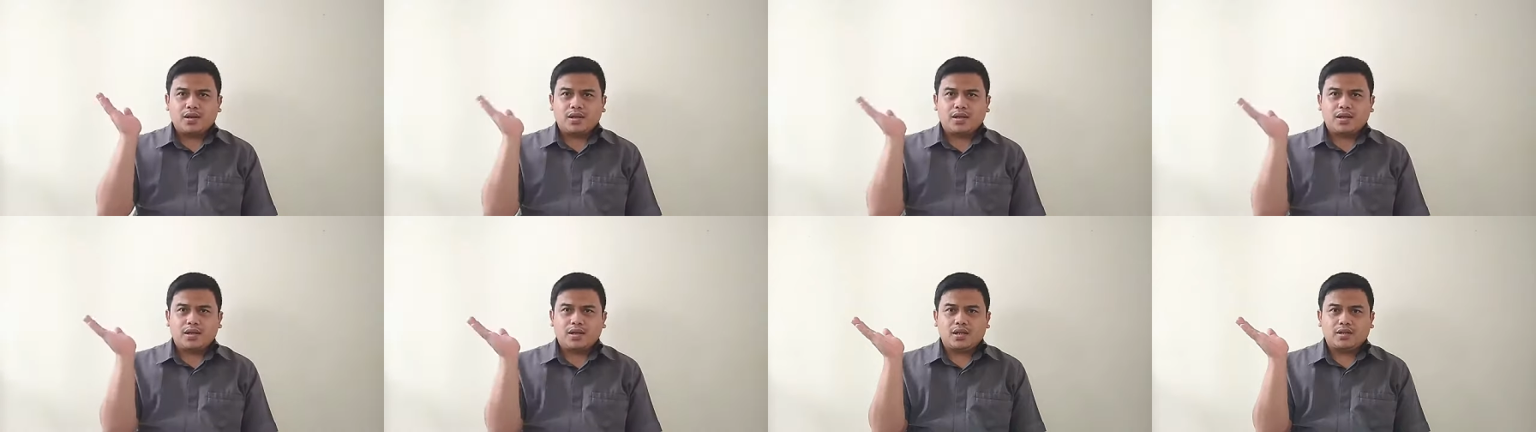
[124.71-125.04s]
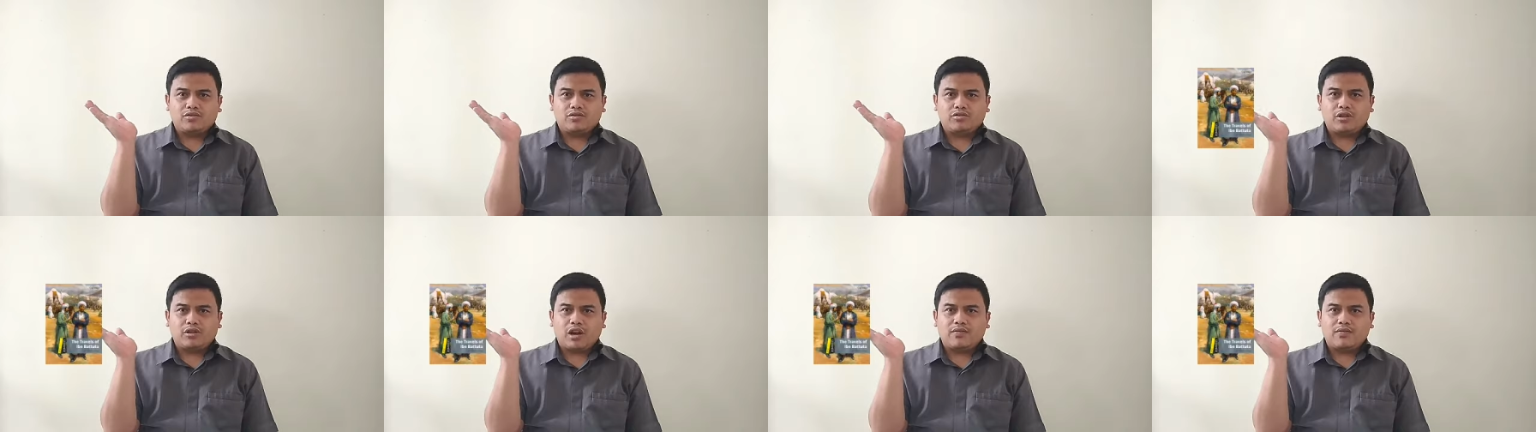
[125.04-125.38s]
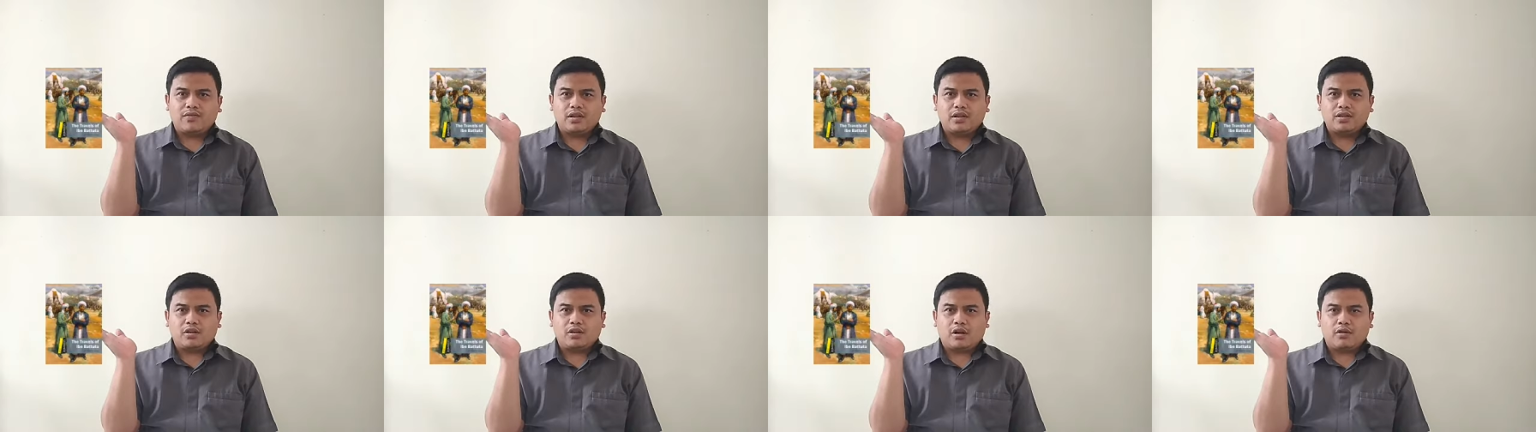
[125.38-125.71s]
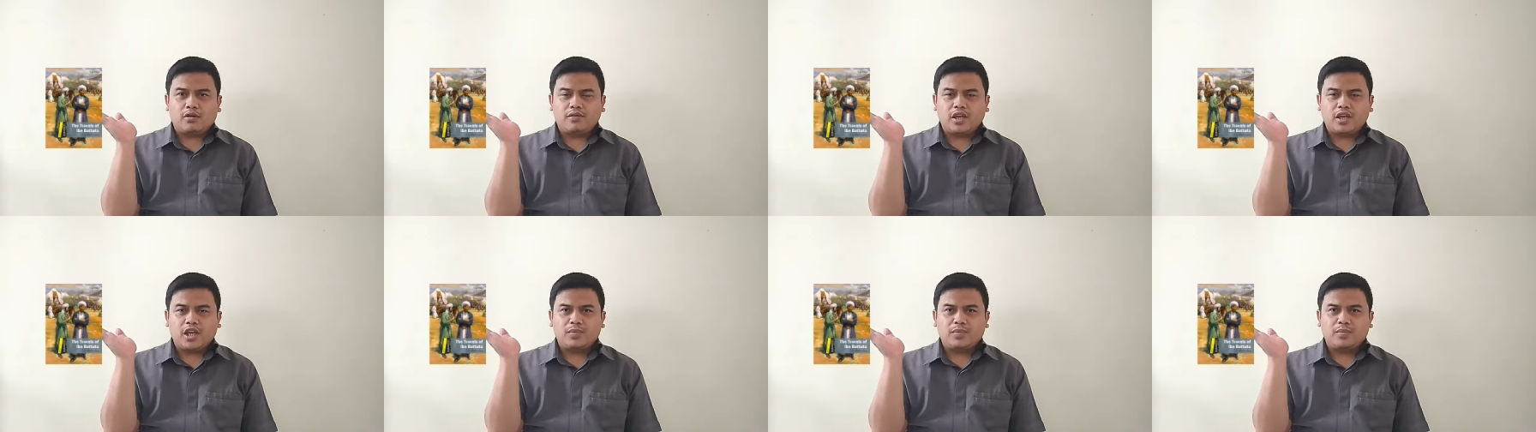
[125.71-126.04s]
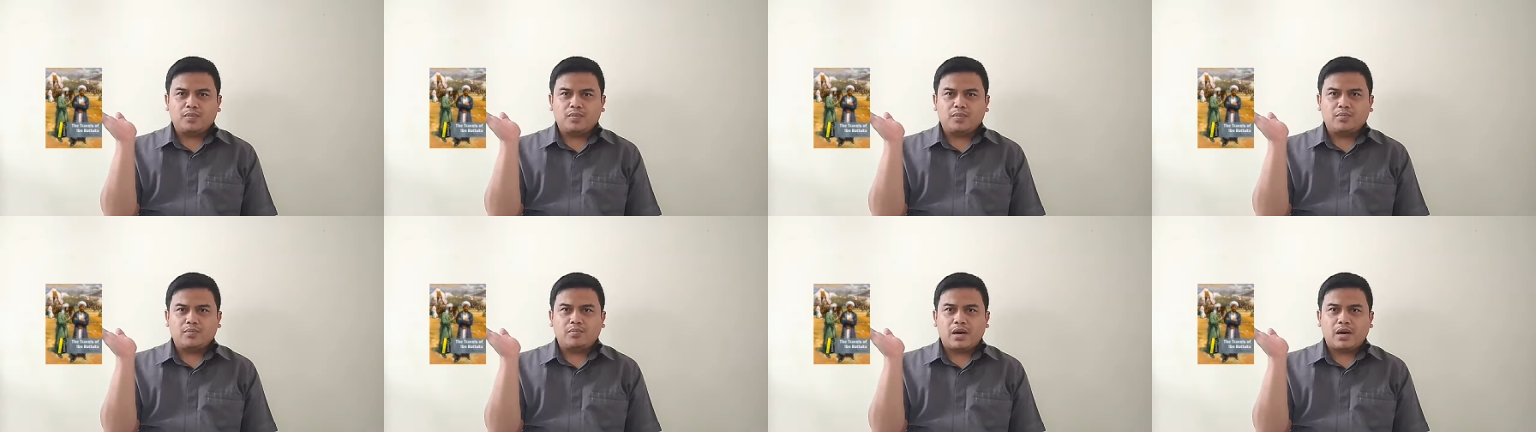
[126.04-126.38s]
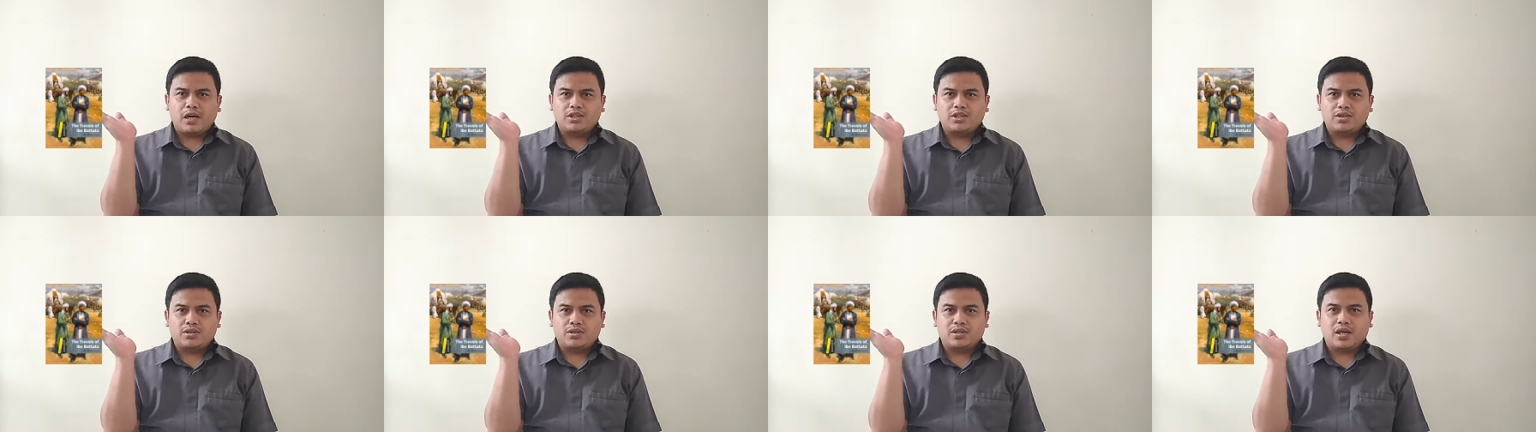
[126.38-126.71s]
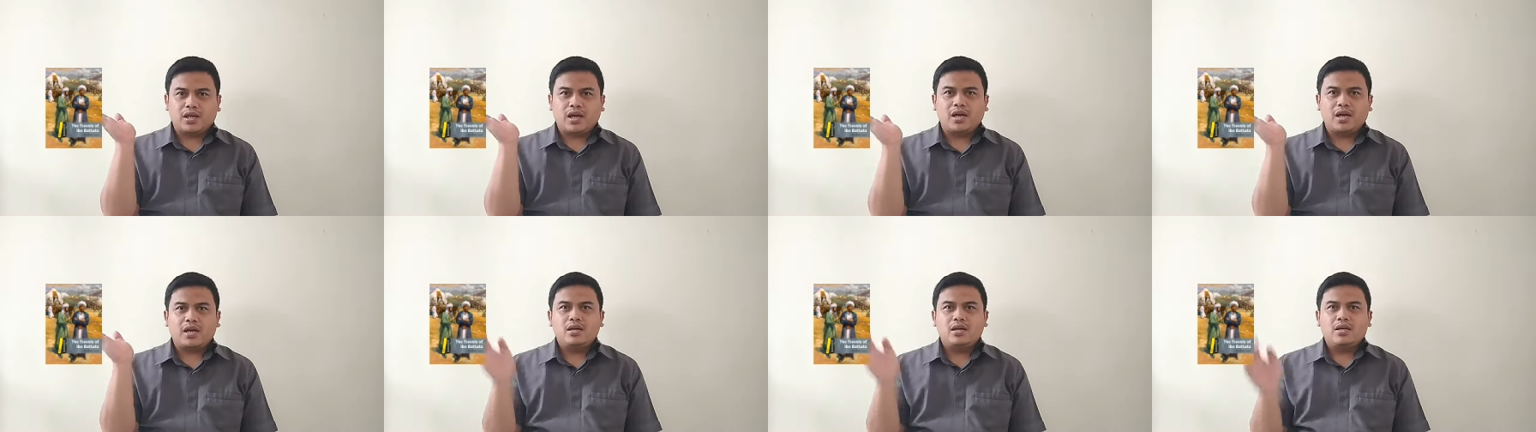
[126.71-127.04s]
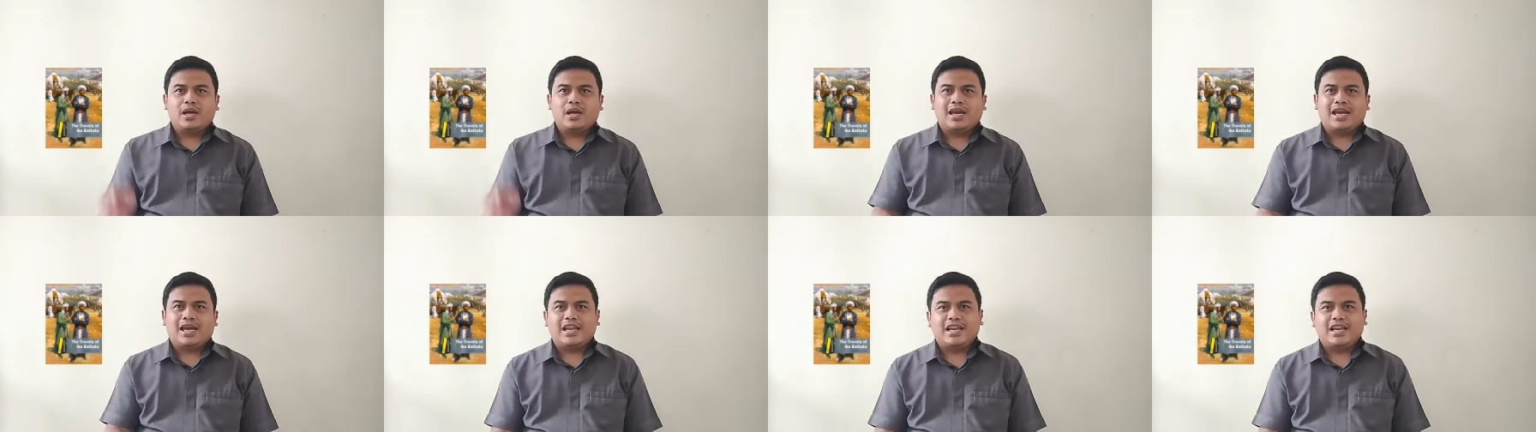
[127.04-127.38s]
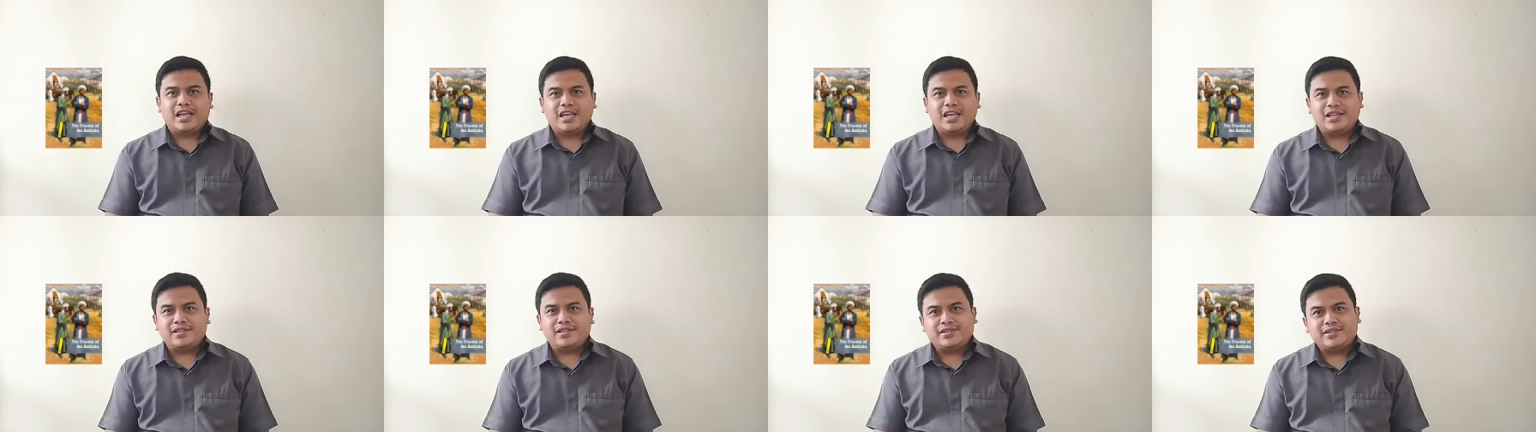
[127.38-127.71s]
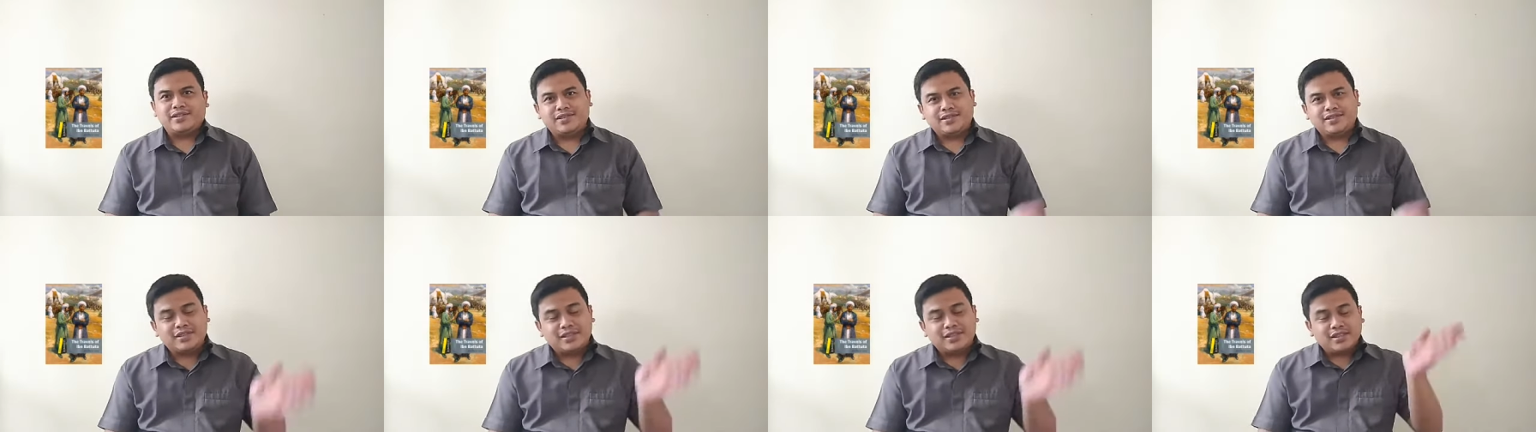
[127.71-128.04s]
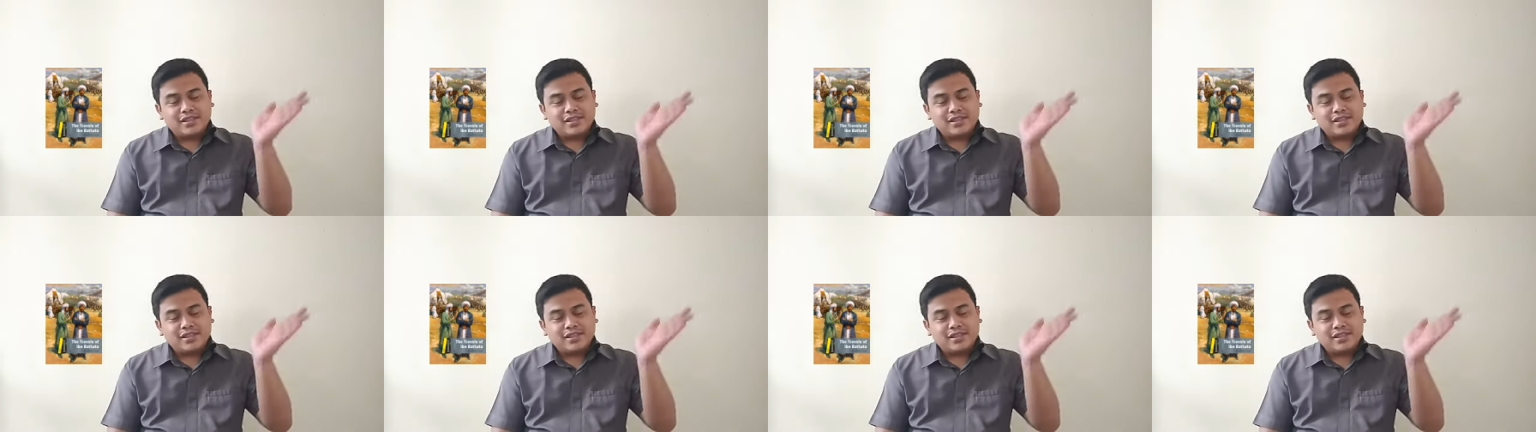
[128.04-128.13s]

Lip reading: The Travels of Ibn Battuta and then